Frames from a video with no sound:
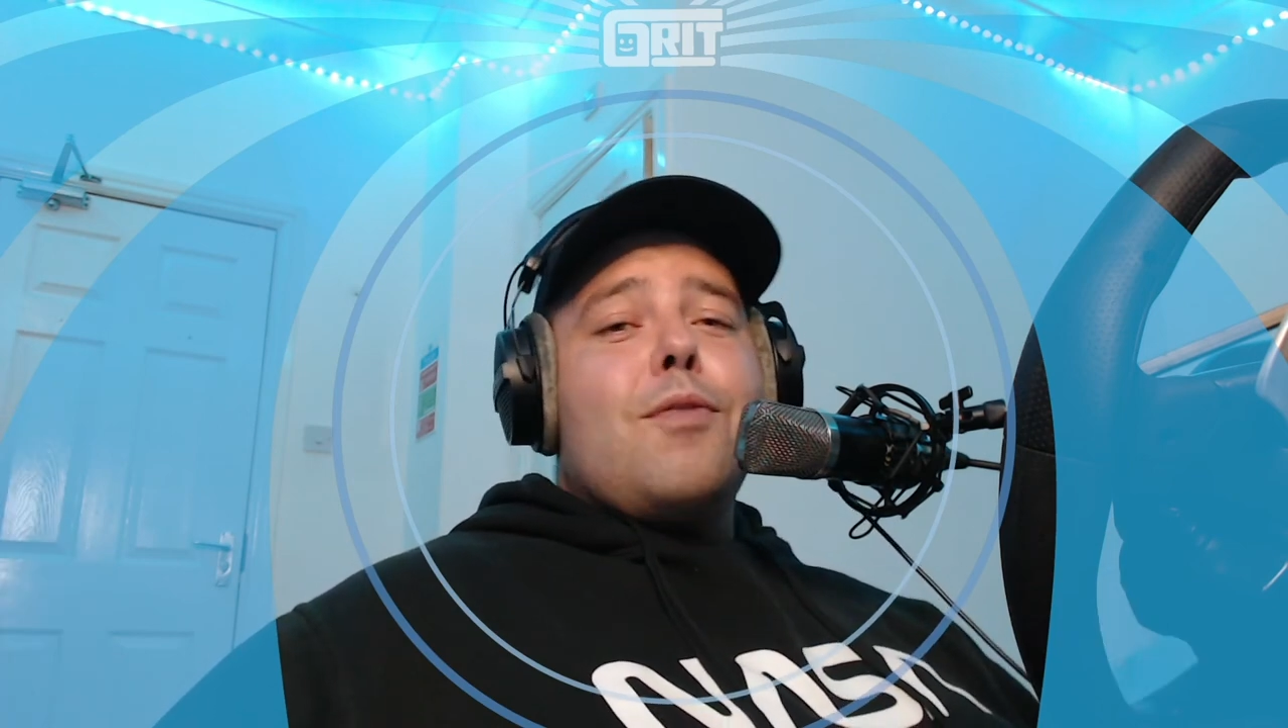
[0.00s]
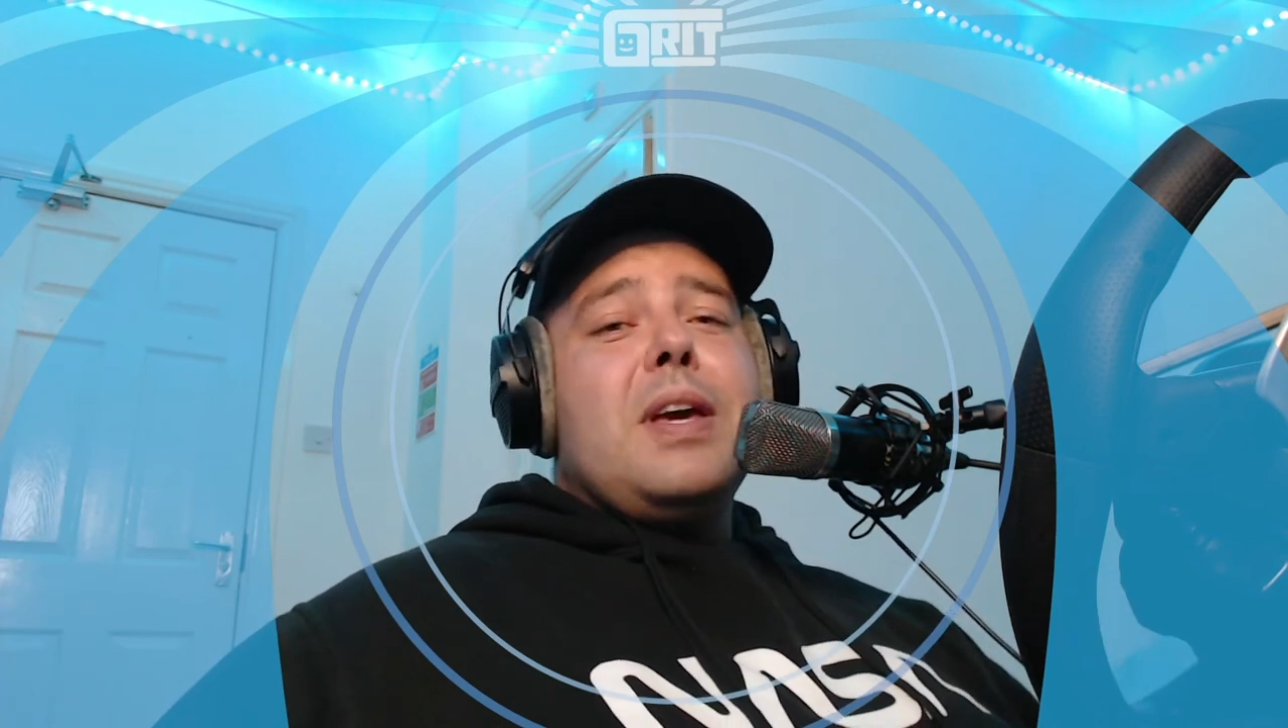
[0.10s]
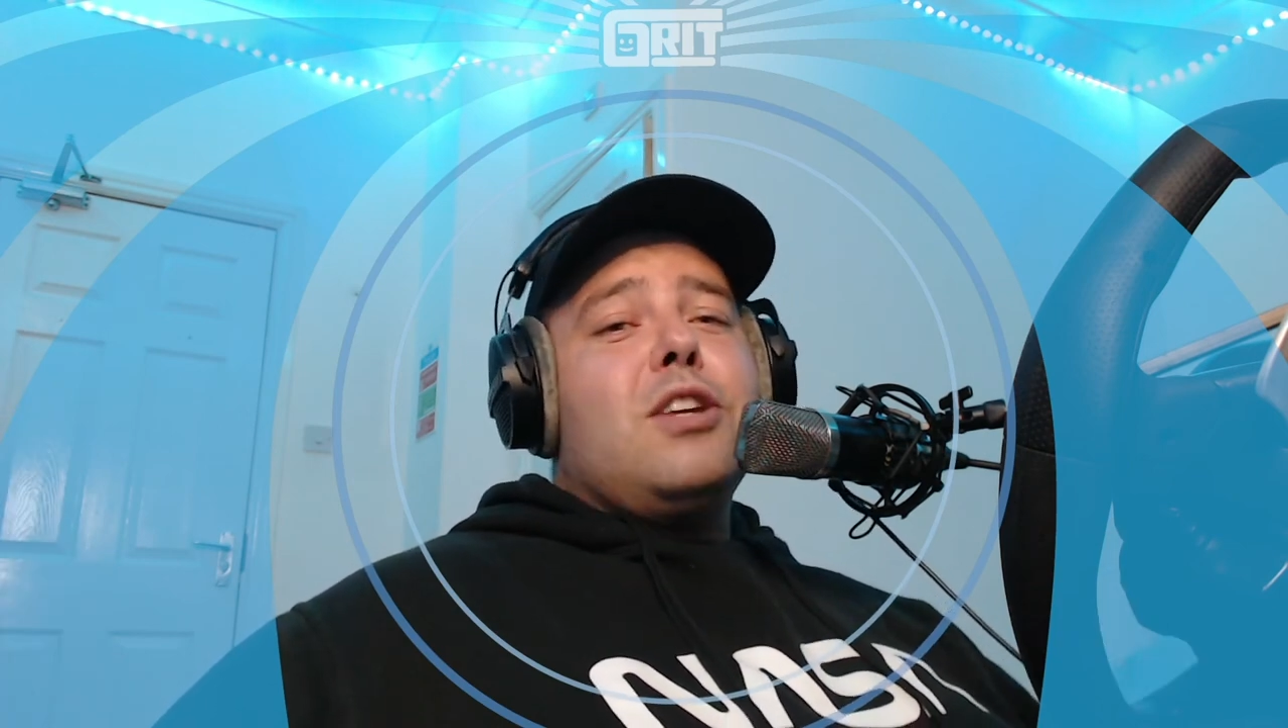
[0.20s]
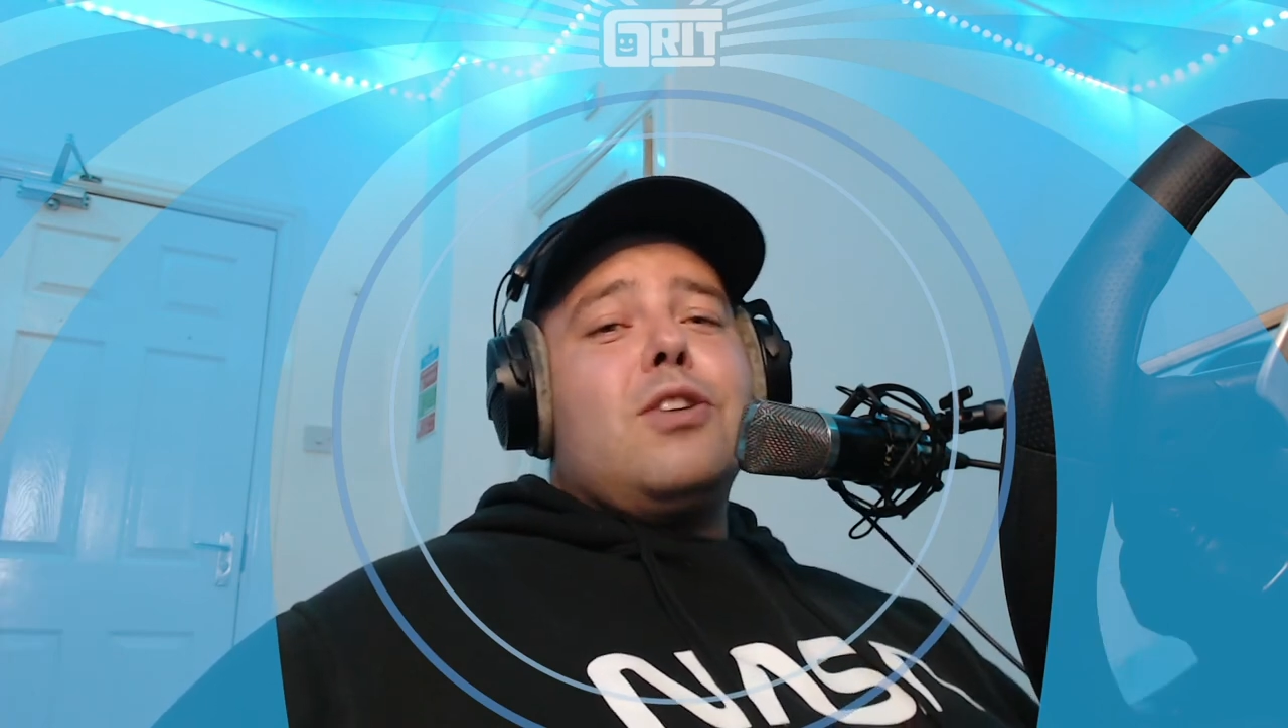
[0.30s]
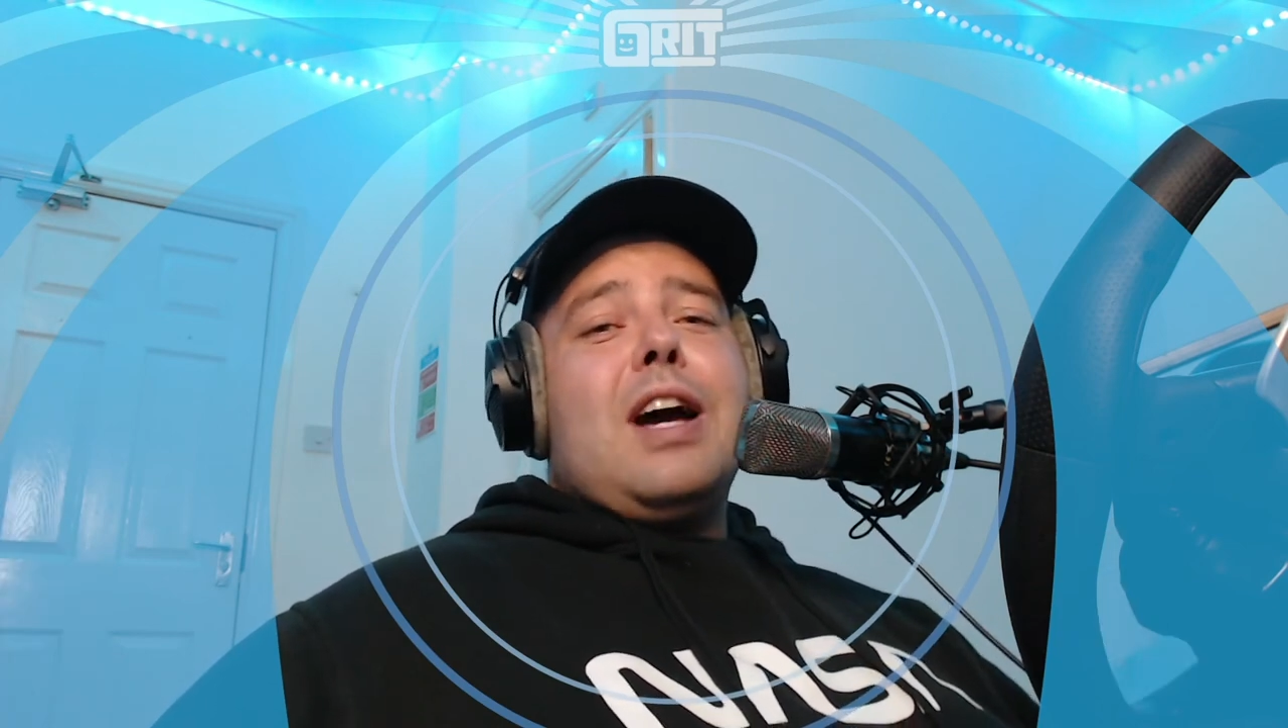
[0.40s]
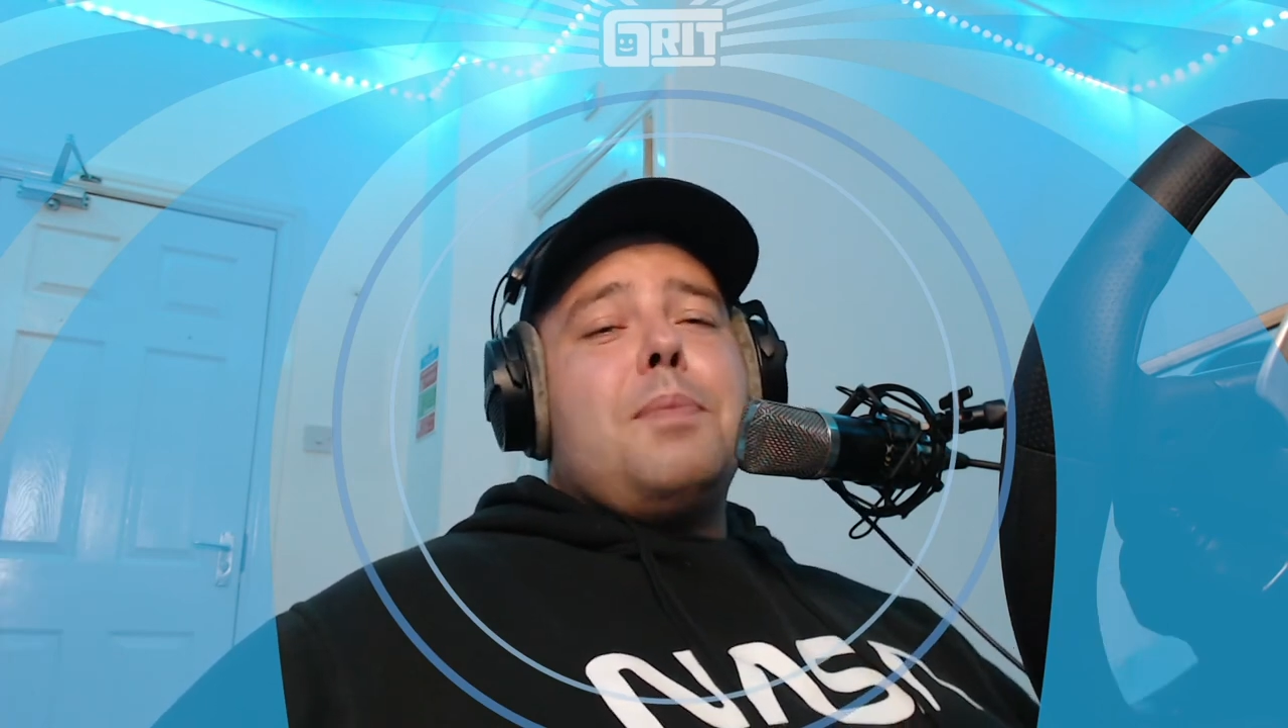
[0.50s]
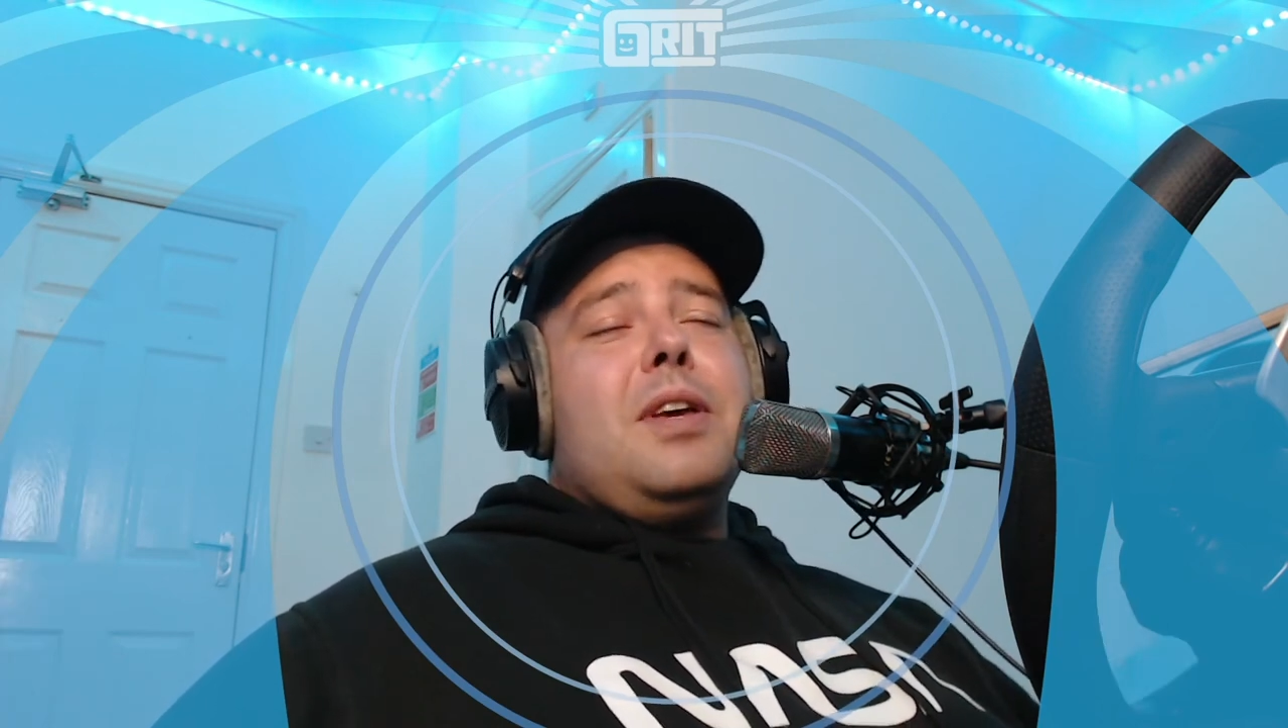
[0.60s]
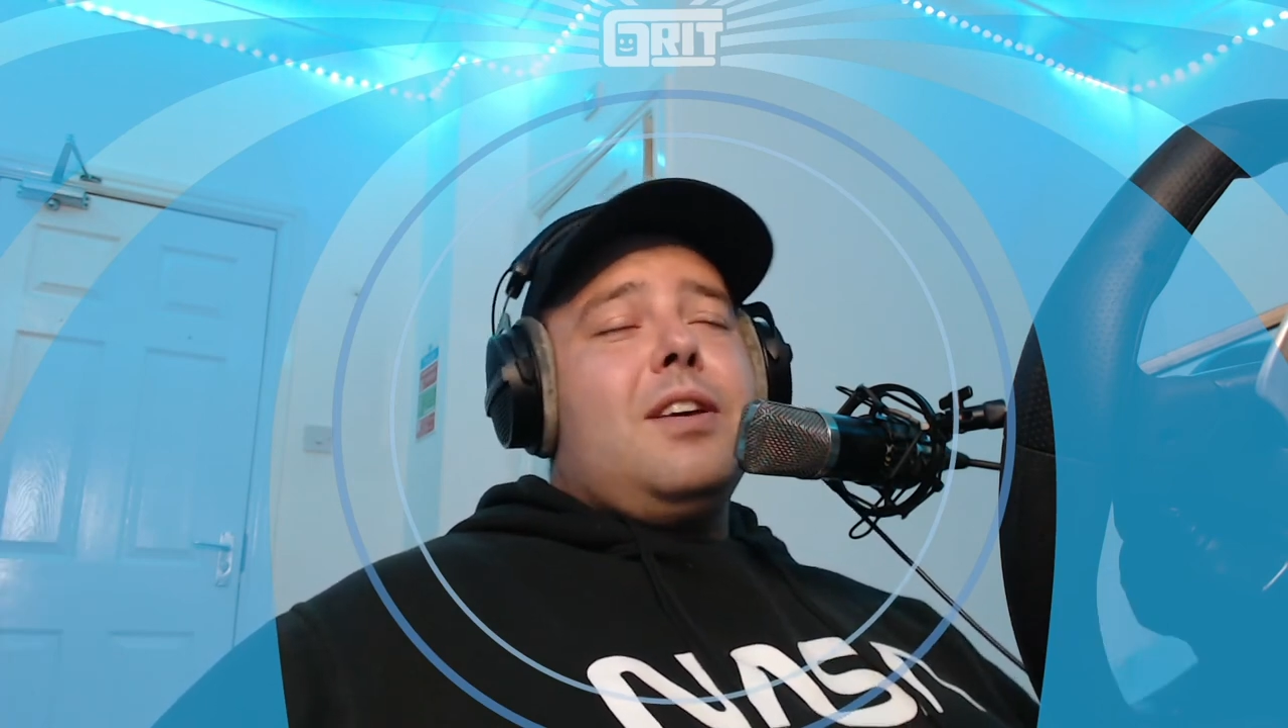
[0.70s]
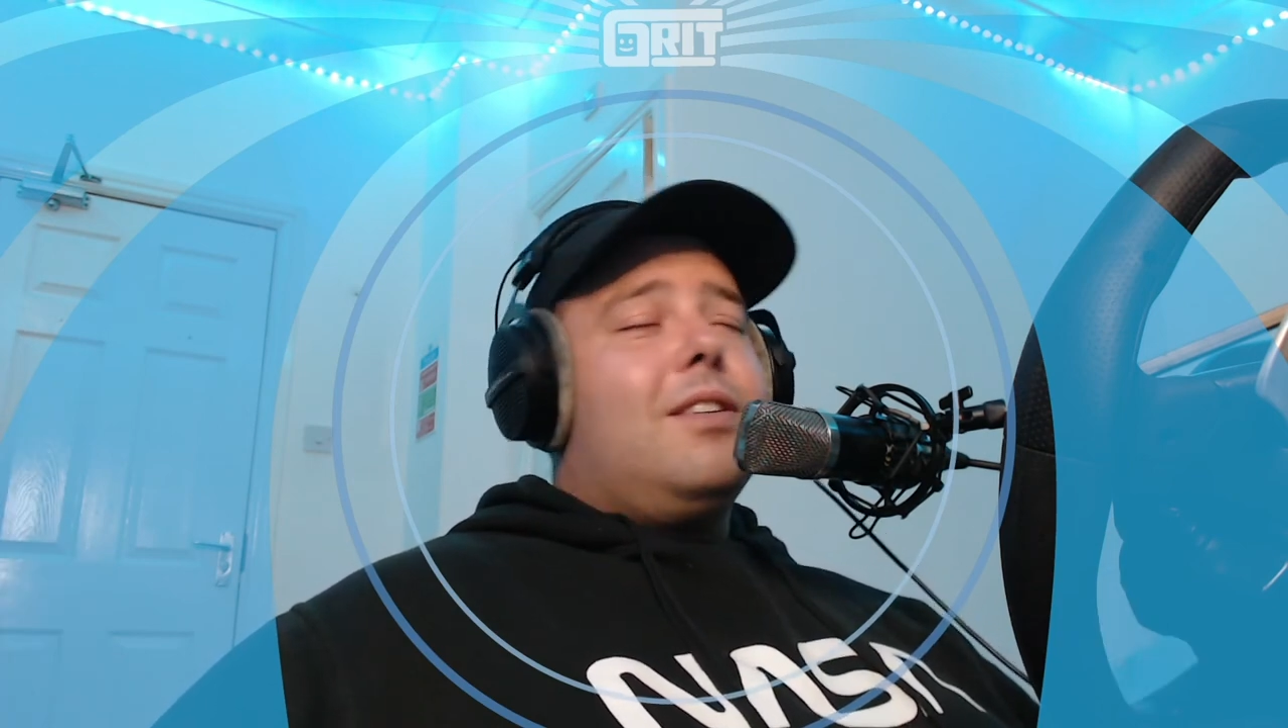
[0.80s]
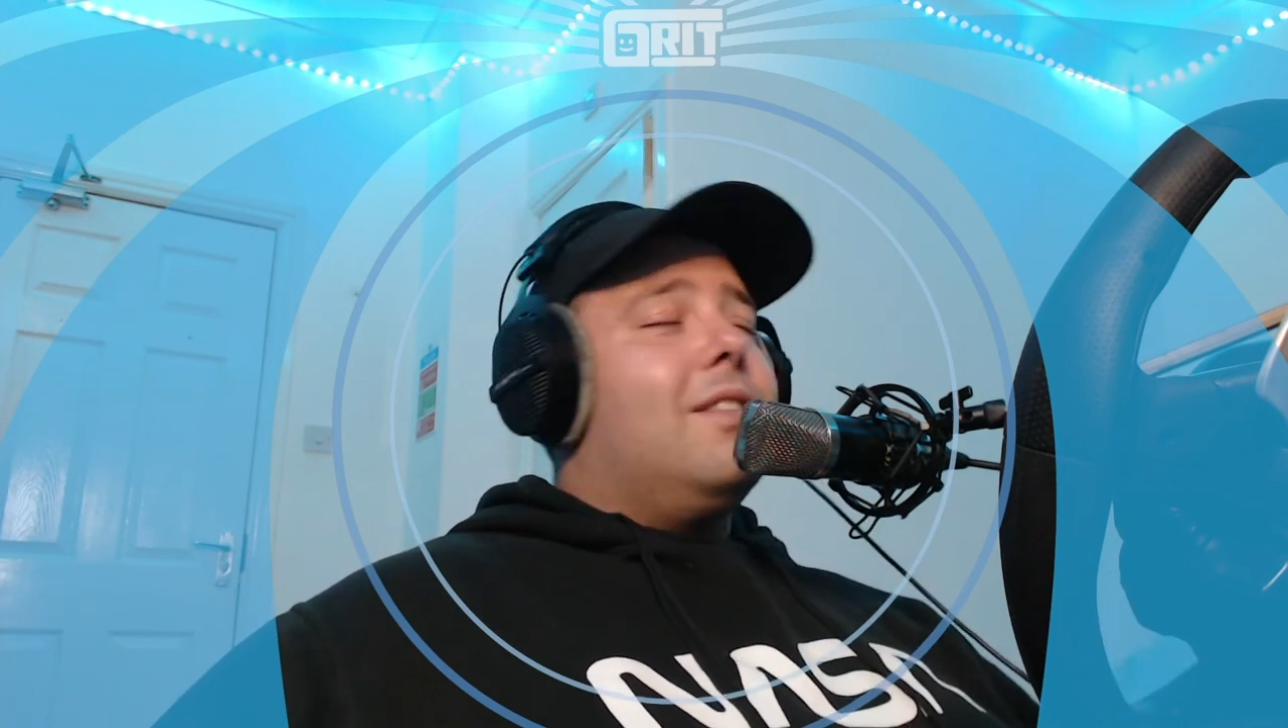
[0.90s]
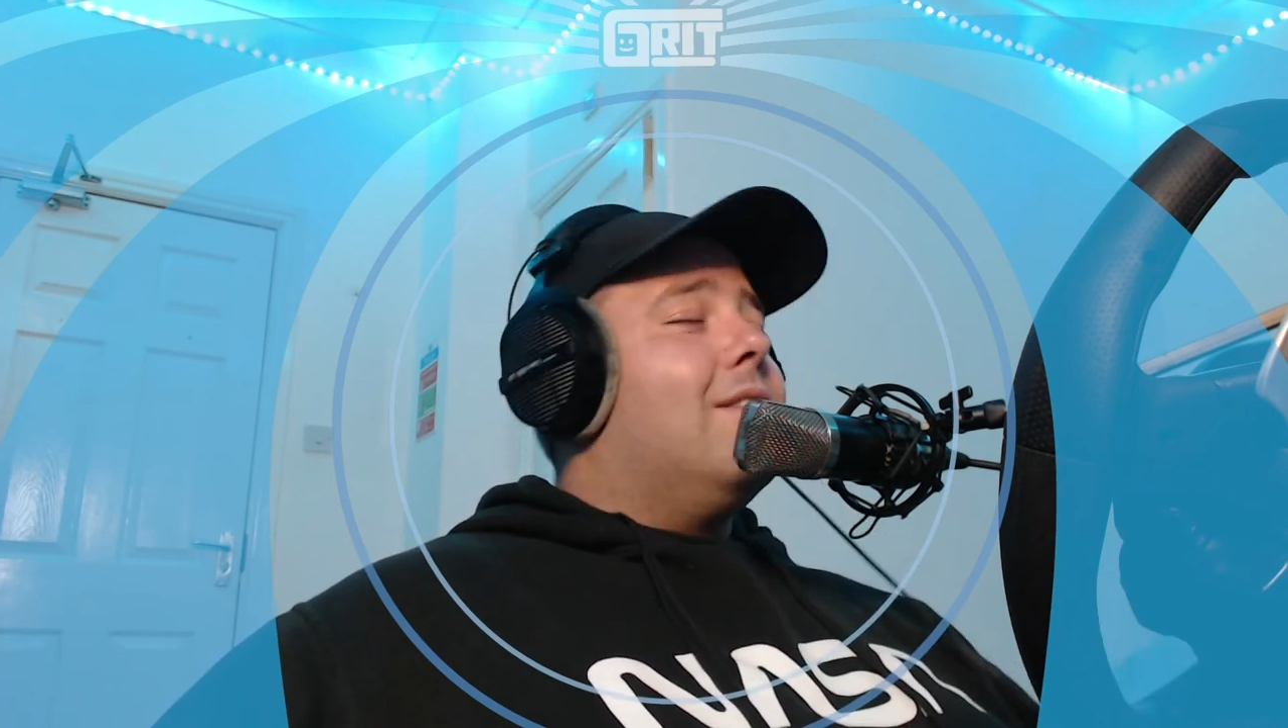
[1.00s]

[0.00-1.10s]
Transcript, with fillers: makes you happy.